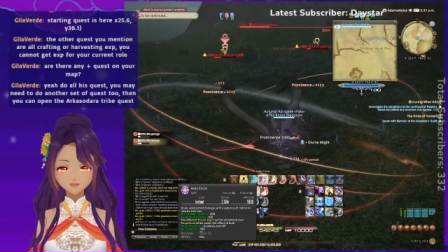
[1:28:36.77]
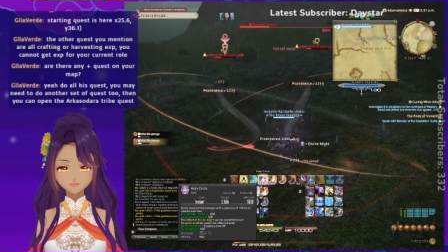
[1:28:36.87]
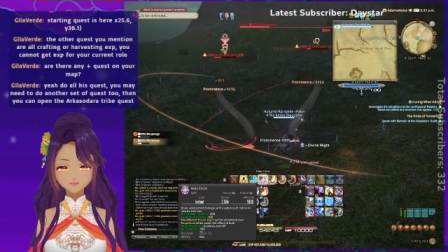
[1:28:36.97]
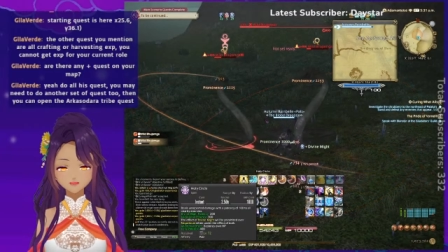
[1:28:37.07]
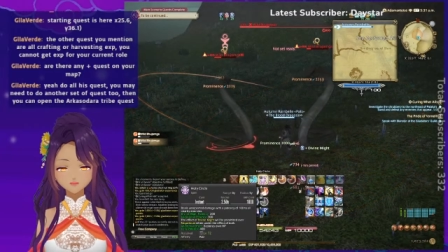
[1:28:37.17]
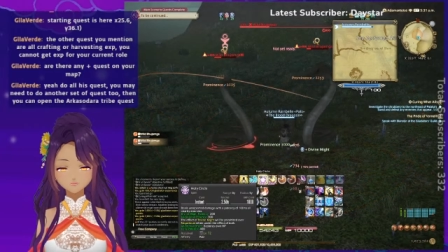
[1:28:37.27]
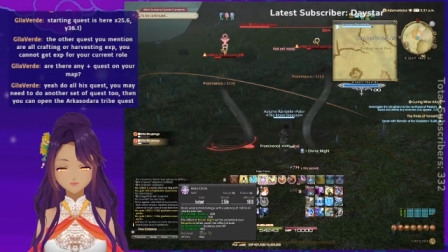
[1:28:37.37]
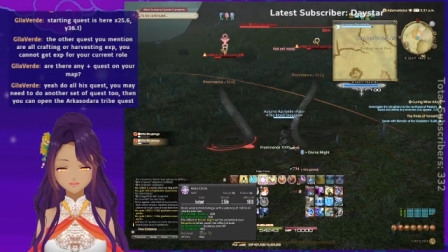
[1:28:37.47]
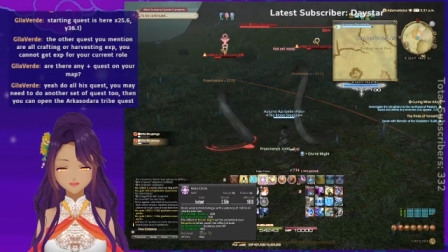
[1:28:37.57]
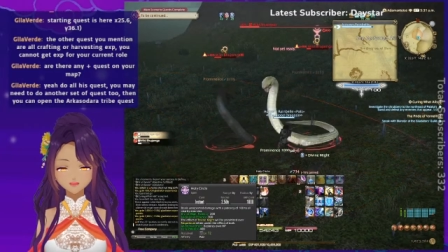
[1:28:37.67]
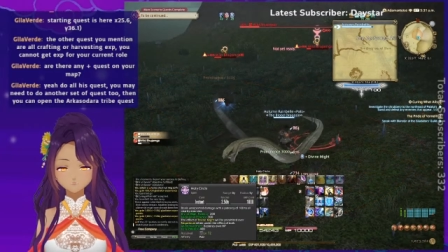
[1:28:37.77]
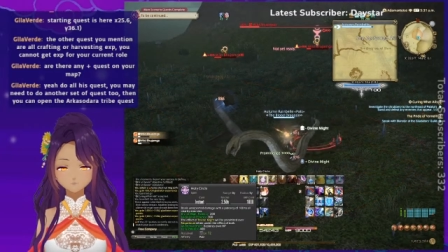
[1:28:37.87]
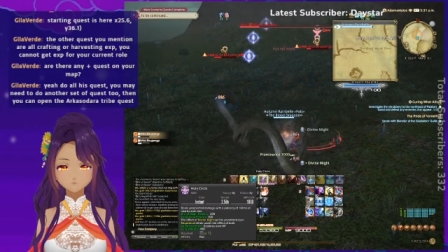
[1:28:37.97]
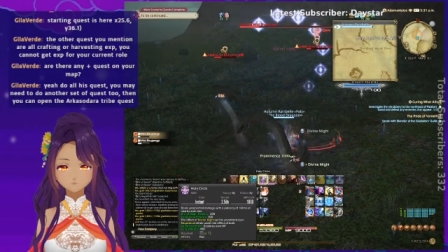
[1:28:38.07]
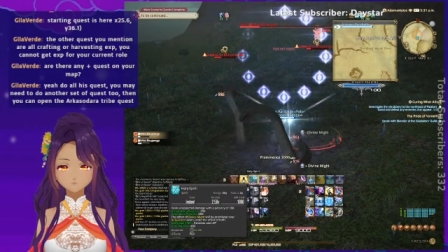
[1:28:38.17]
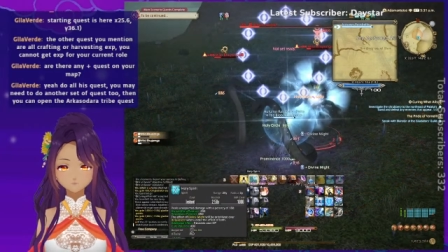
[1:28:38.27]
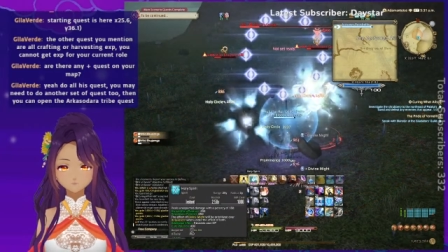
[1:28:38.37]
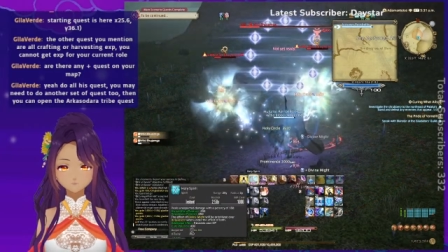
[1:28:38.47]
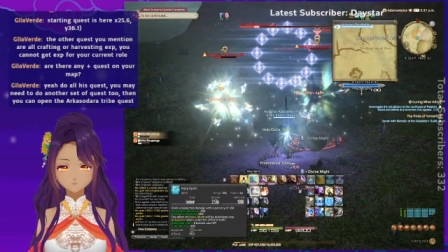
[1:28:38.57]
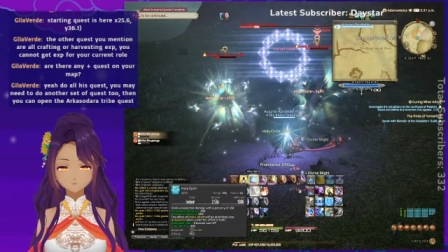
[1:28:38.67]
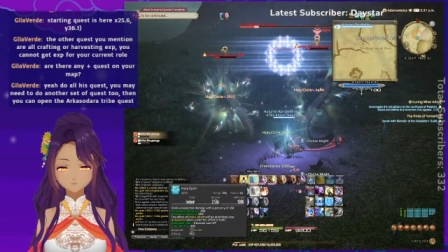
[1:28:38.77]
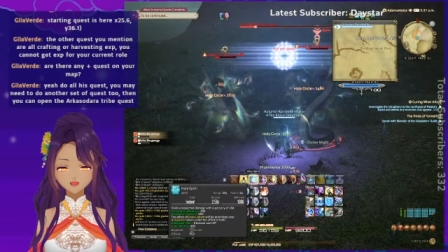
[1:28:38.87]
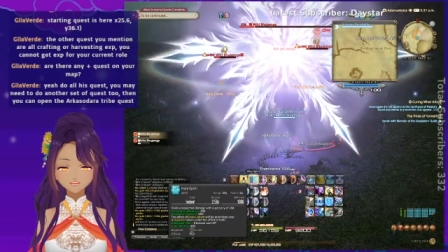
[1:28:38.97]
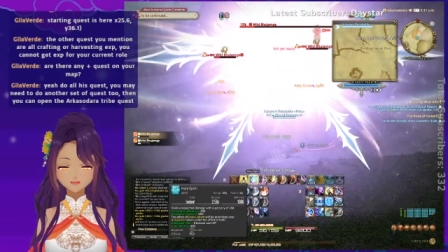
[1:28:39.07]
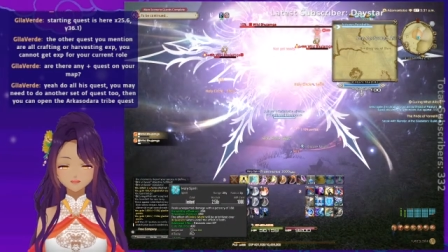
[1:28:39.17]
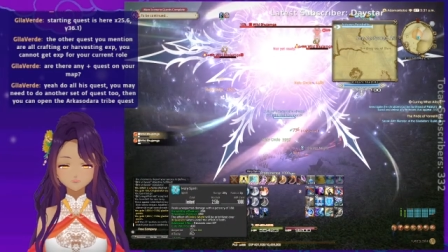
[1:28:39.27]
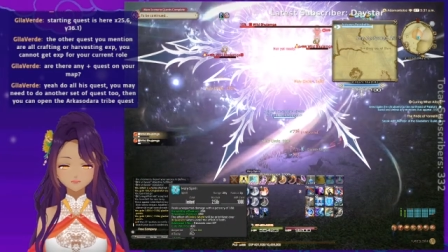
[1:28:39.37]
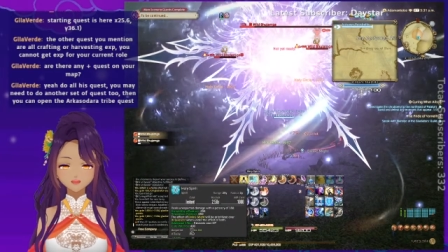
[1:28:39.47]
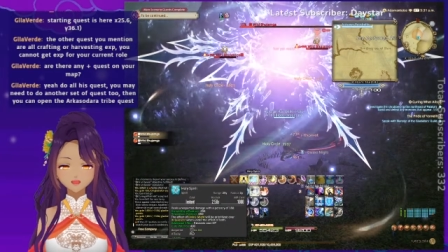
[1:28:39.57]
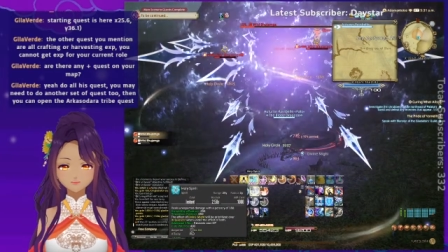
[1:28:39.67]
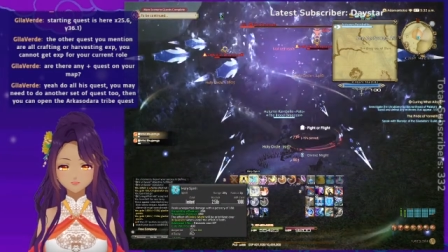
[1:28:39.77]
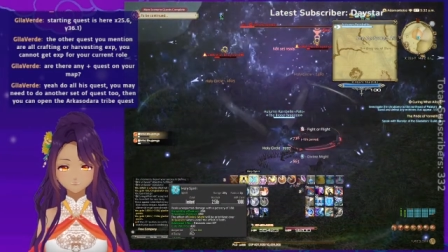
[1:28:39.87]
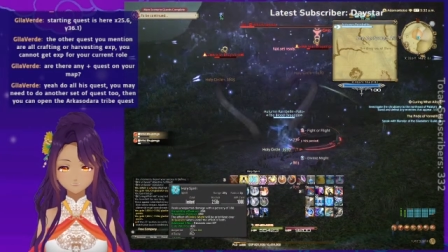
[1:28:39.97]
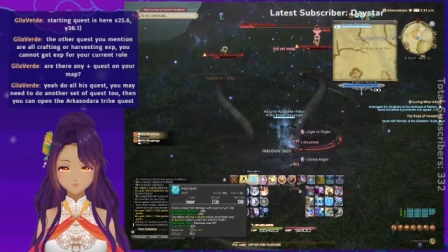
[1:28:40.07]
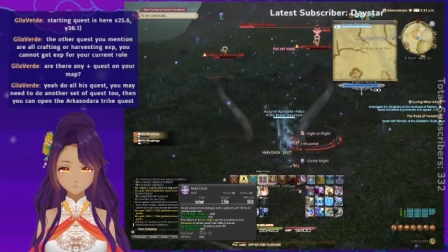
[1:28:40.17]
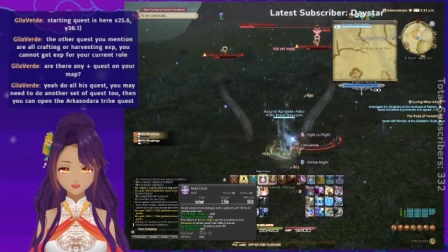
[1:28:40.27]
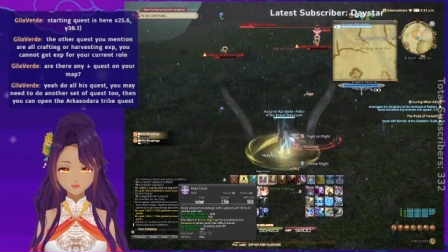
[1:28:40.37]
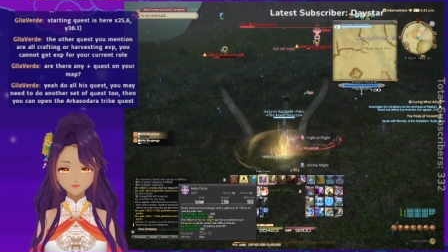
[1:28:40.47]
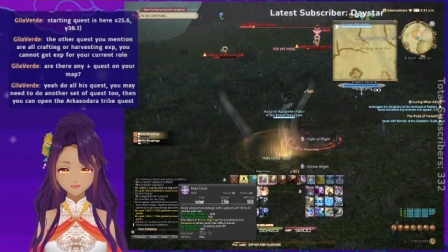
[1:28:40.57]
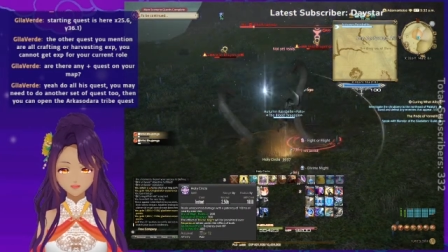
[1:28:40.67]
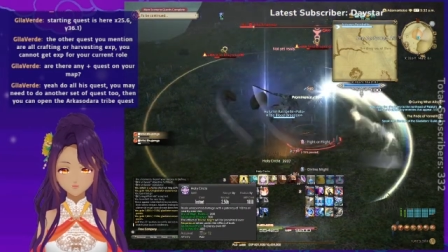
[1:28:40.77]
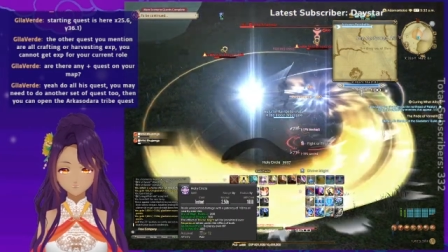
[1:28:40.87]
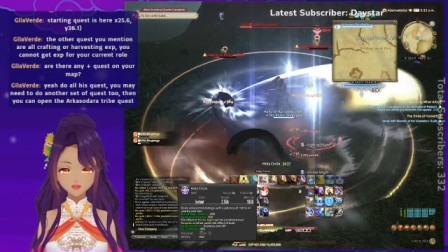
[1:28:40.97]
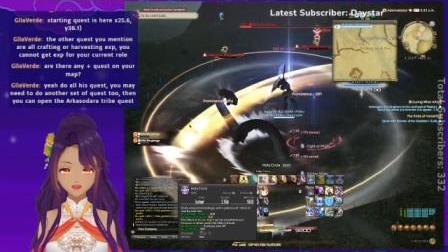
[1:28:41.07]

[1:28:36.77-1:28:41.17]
that's healing. That's right, I did switch something. I forgot